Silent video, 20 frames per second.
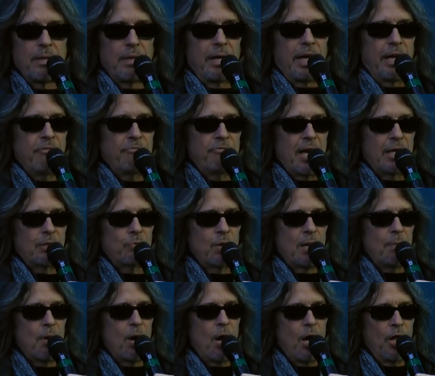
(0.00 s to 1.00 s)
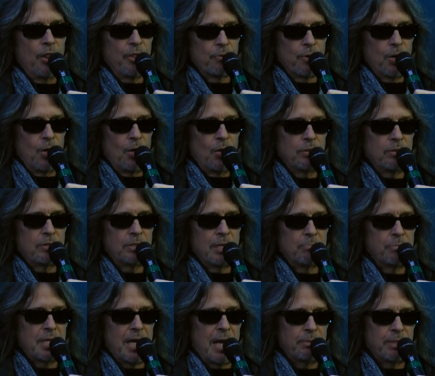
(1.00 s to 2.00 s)
In fact, when I'm on the road,
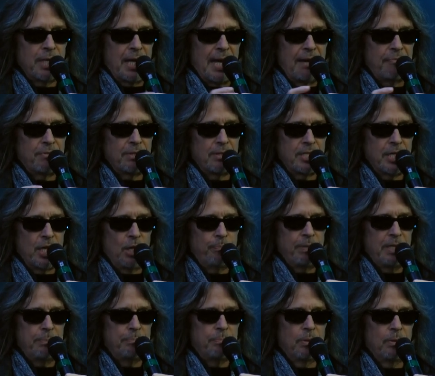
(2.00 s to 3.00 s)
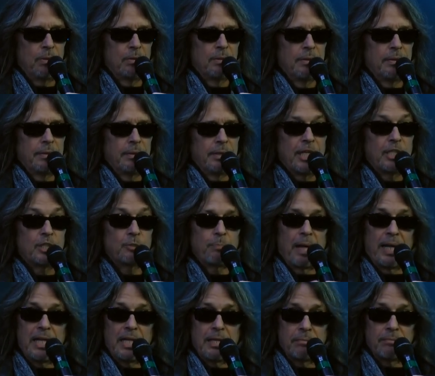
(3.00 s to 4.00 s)
sometimes I have to tell people,
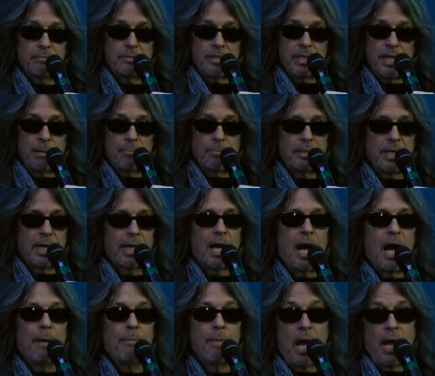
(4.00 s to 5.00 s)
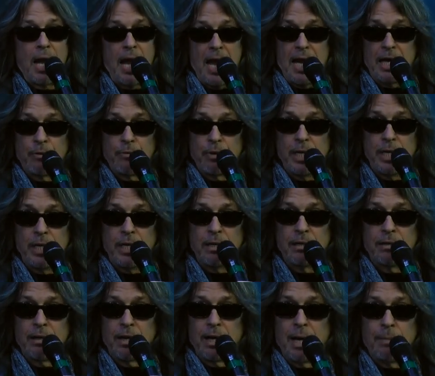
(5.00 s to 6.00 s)
explain to them like I'm not angry.
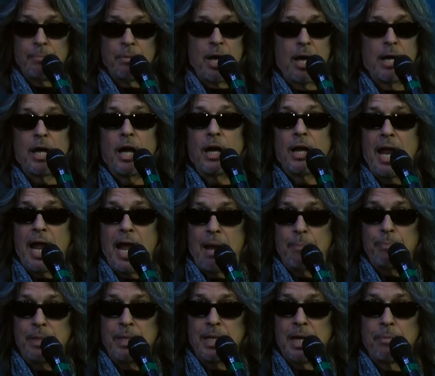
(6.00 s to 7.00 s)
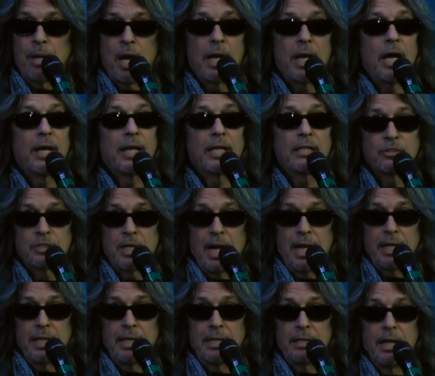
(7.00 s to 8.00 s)
I'm not unhappy. I'm not
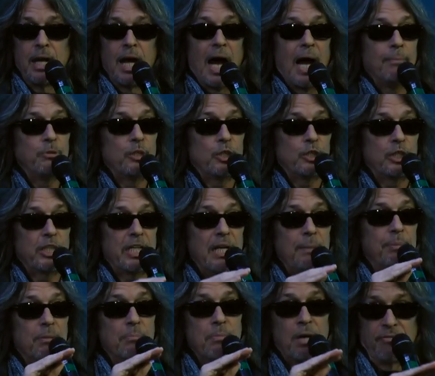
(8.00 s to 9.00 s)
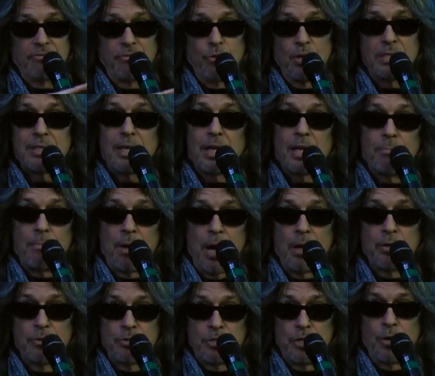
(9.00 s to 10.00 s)
unexcited. I'm just keeping my voice at a
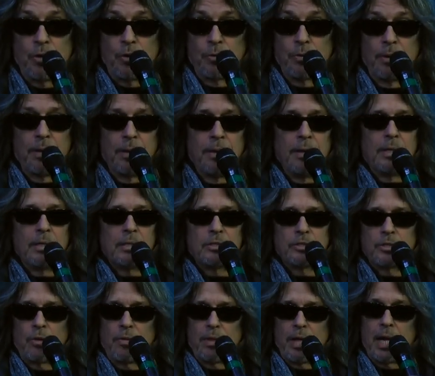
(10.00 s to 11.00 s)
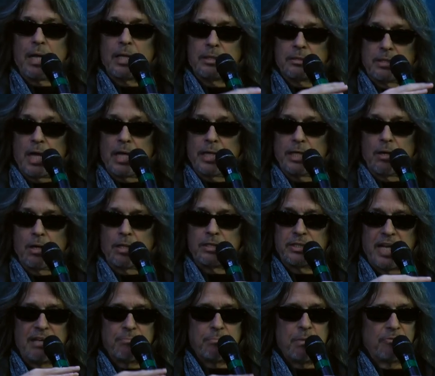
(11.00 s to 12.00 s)
monotone so that it's, uh, you know, I
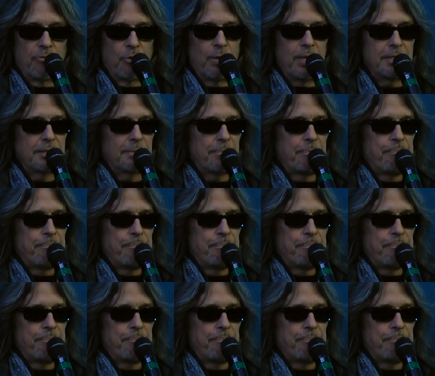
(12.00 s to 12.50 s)
save my voice,